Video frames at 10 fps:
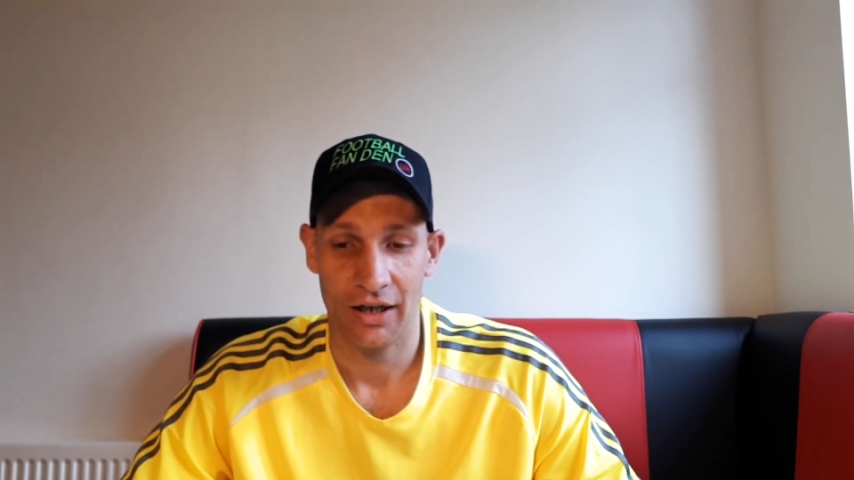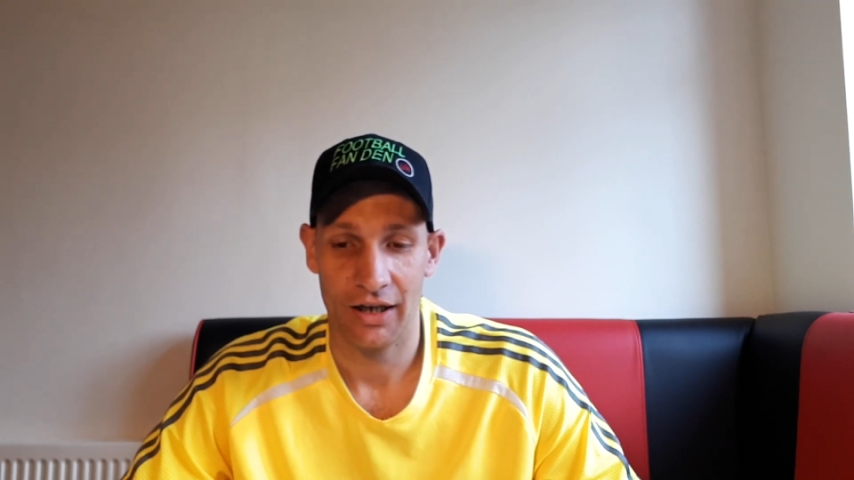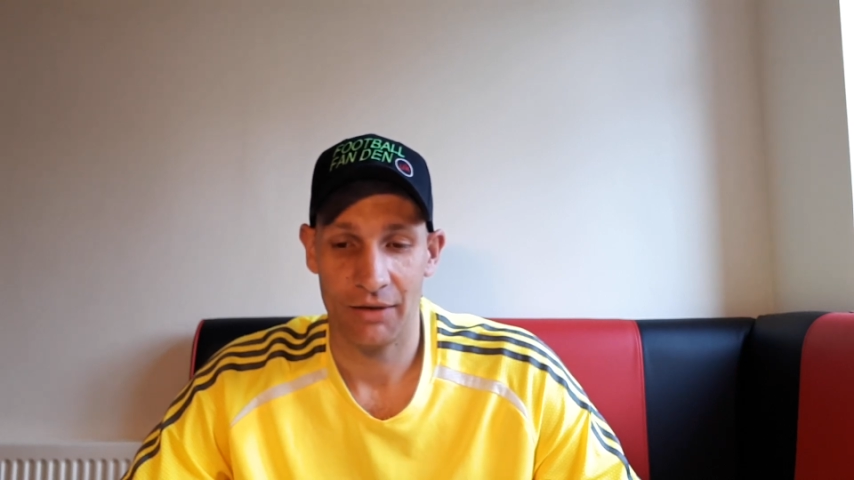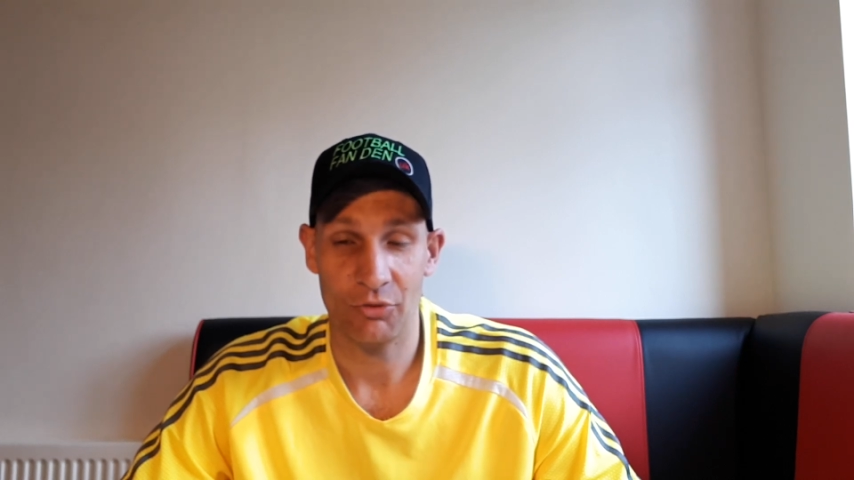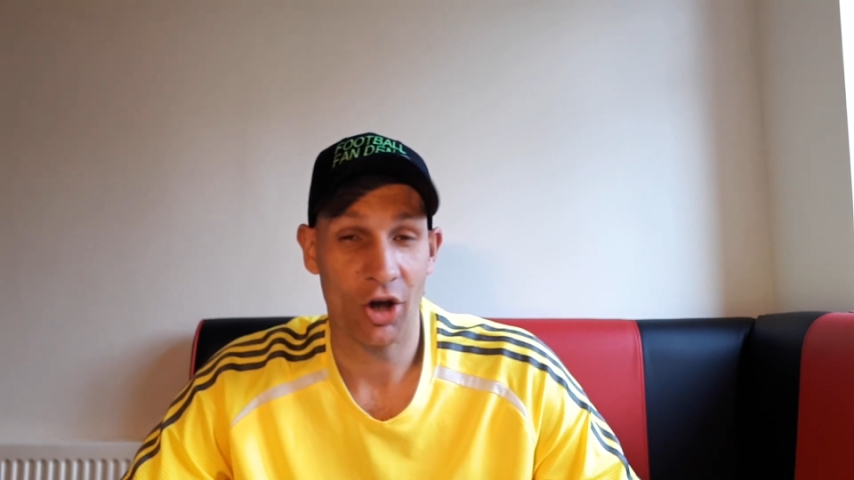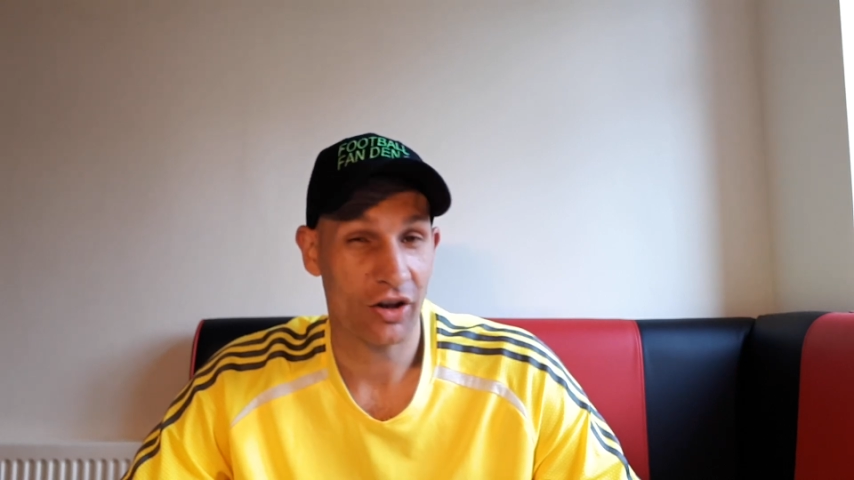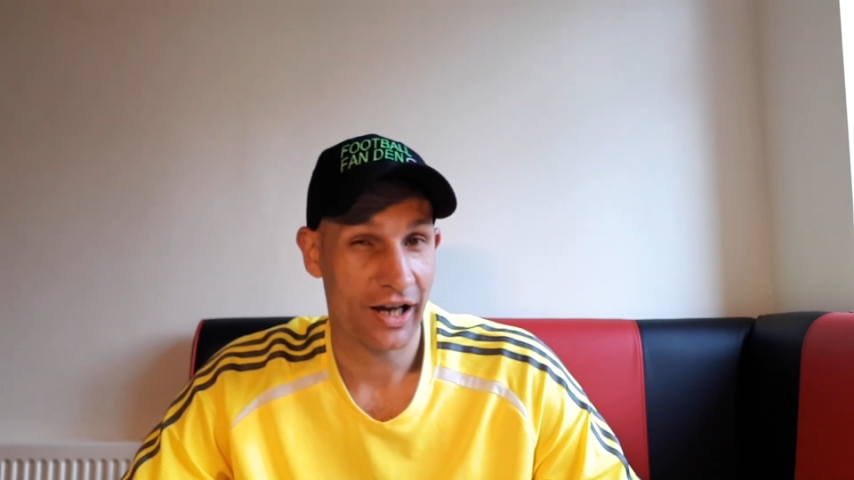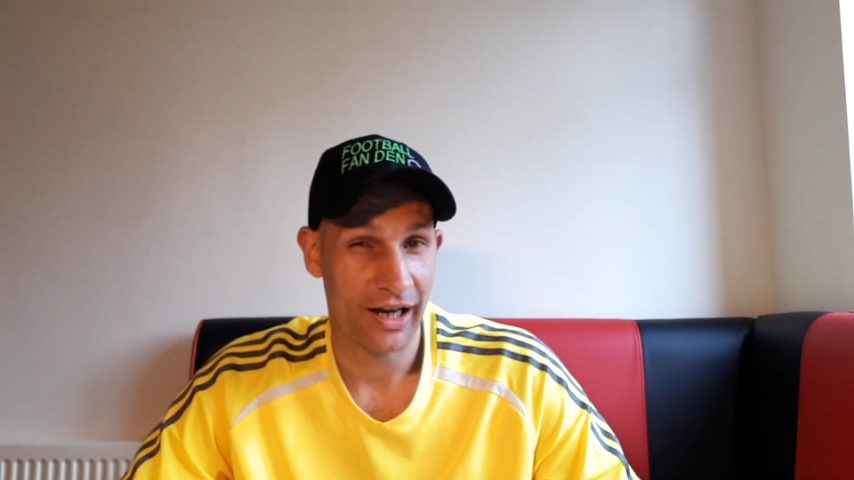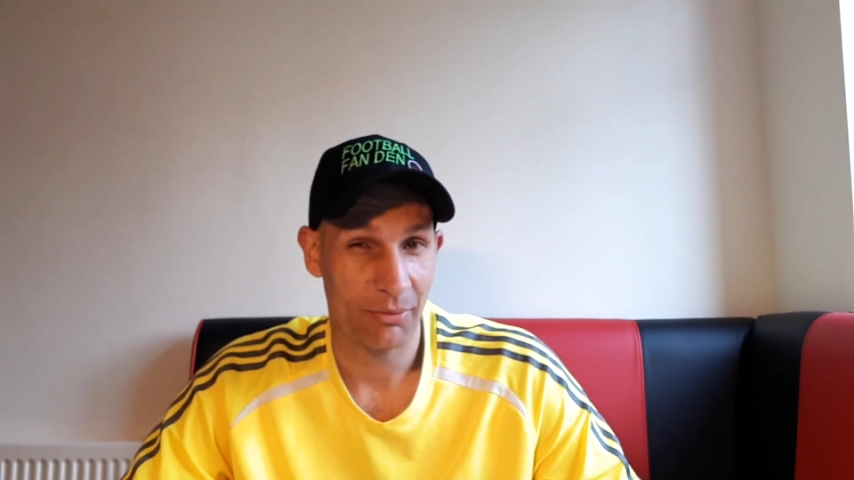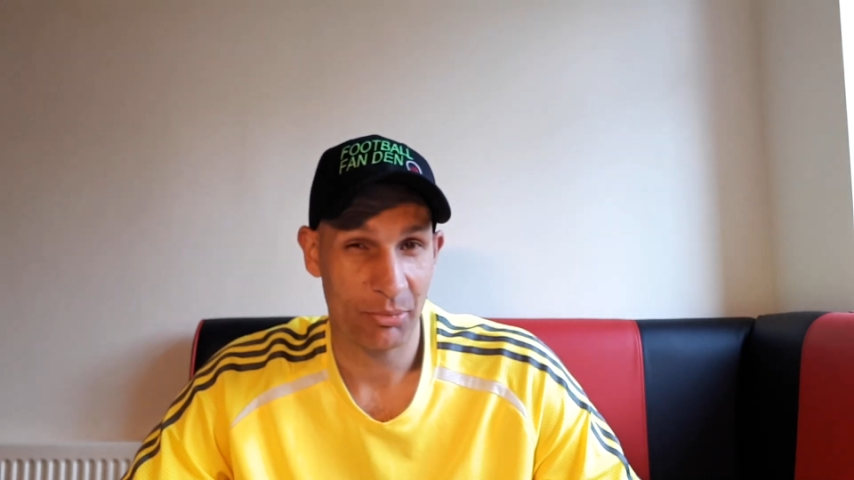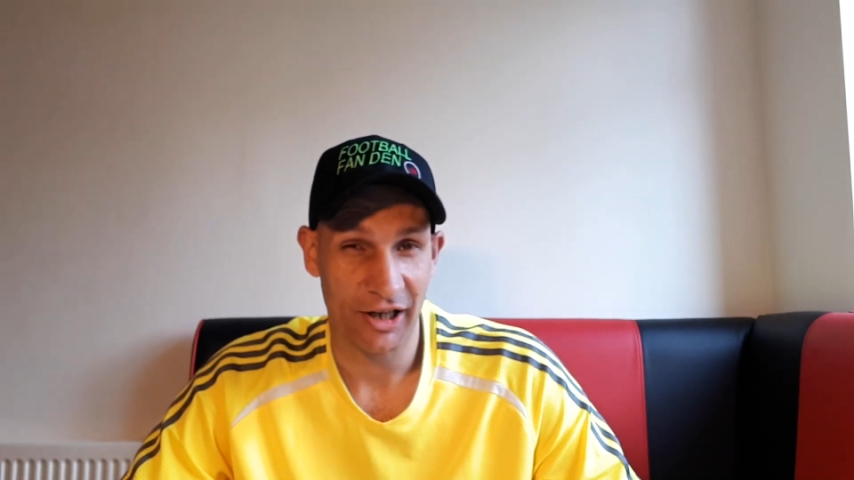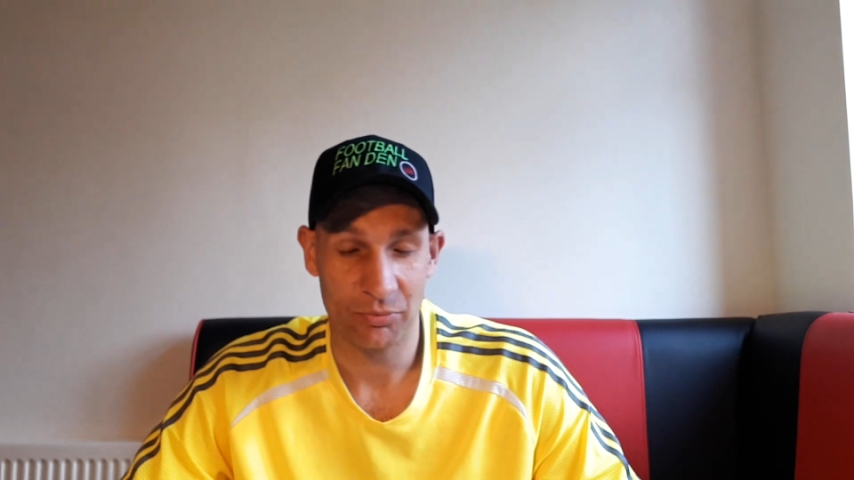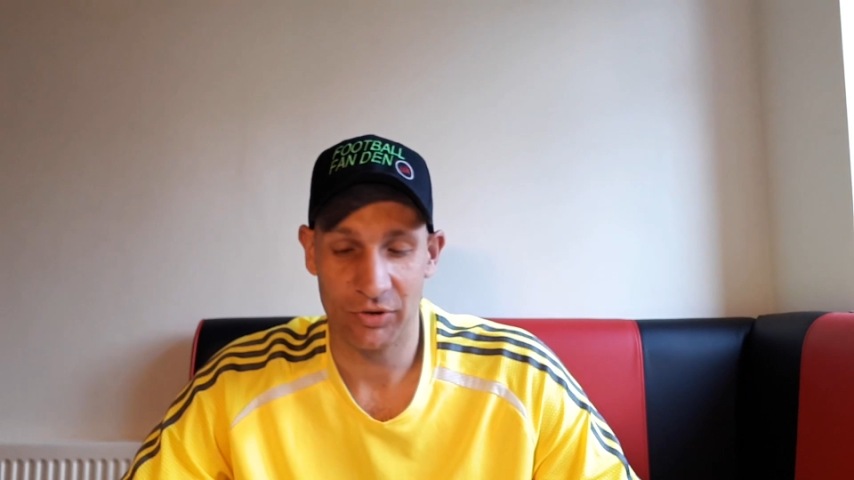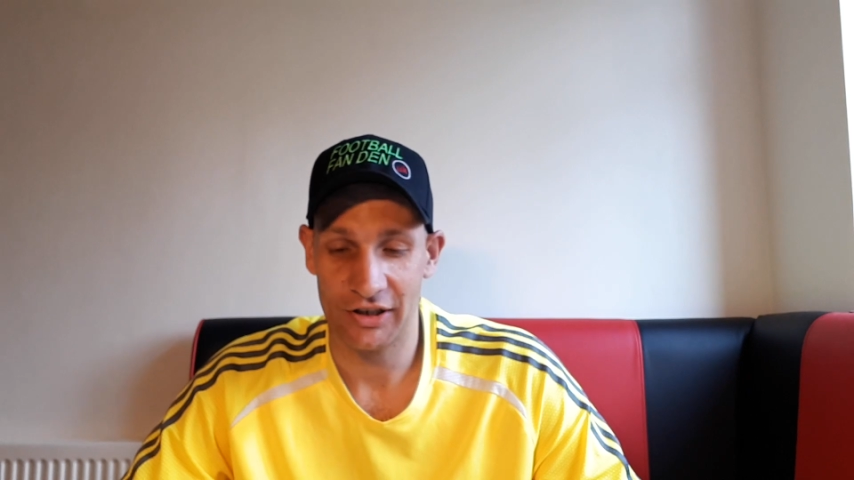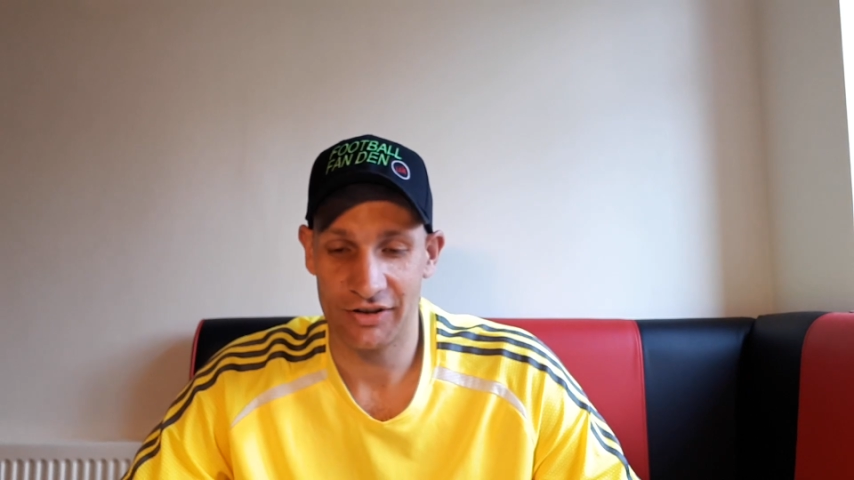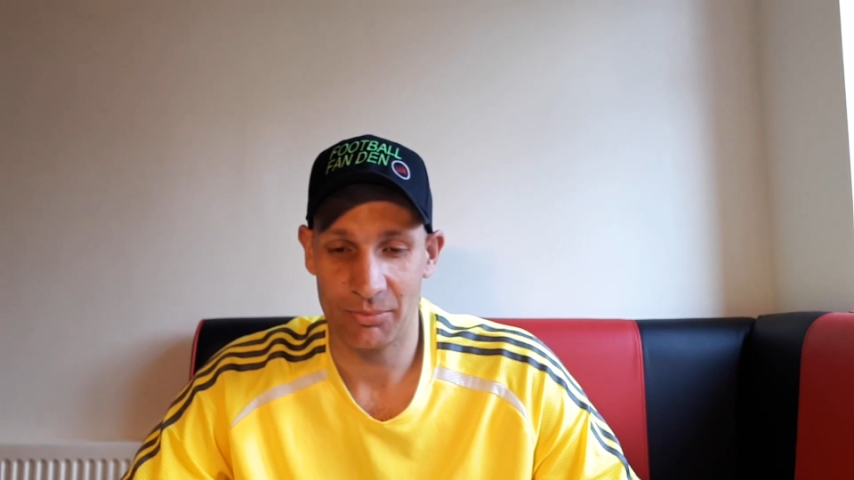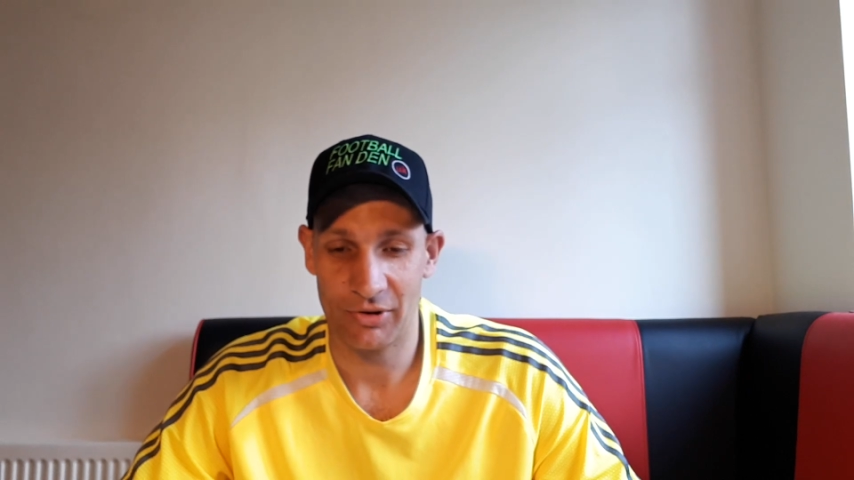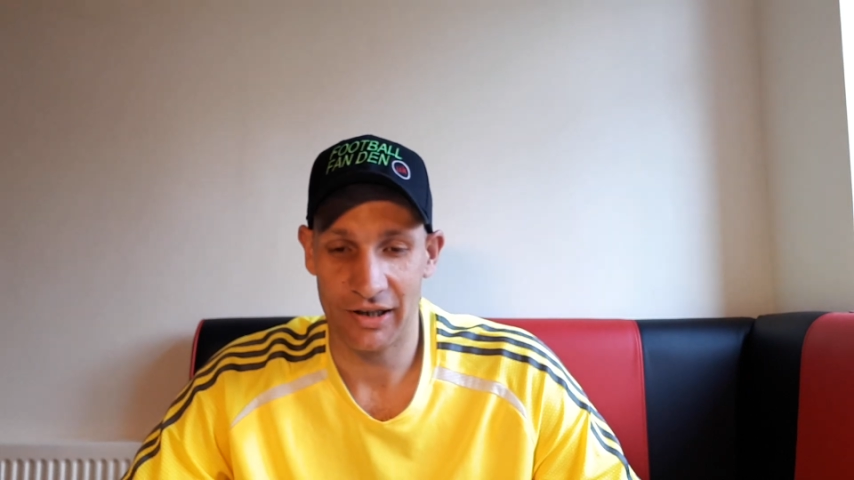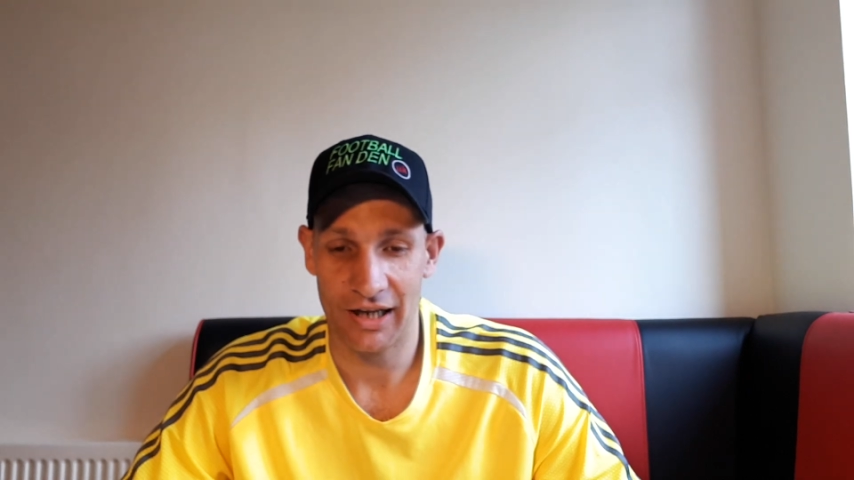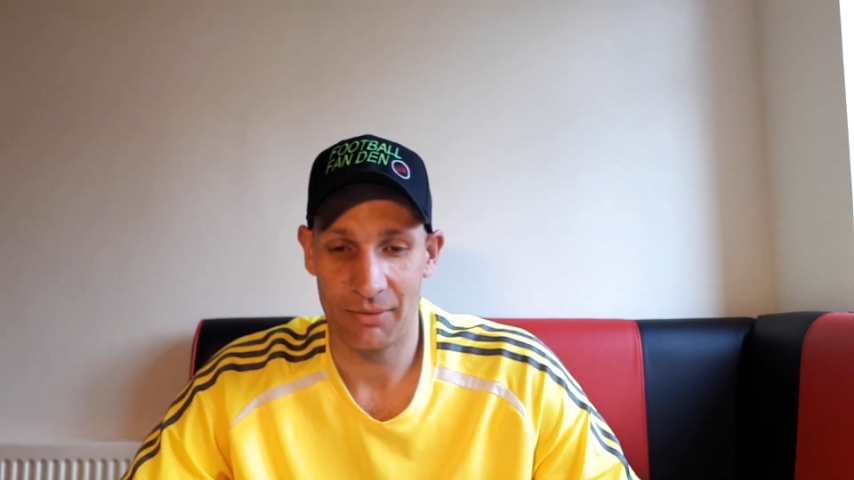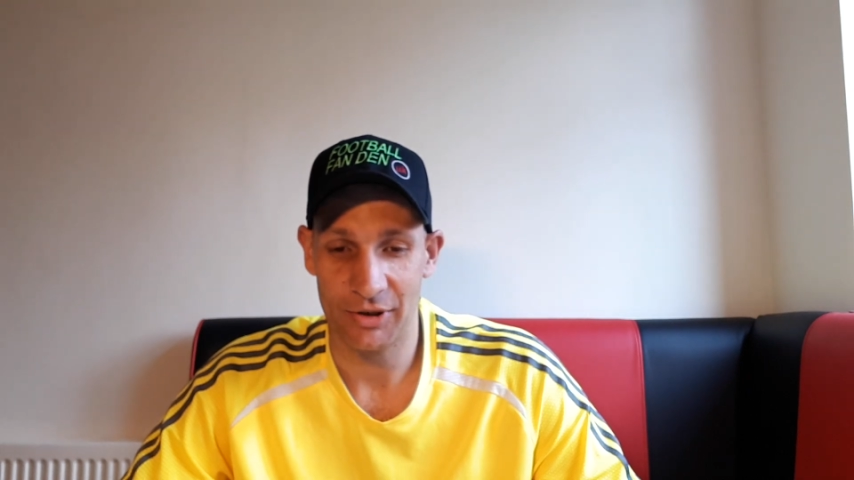Not that I'm best pleased with that,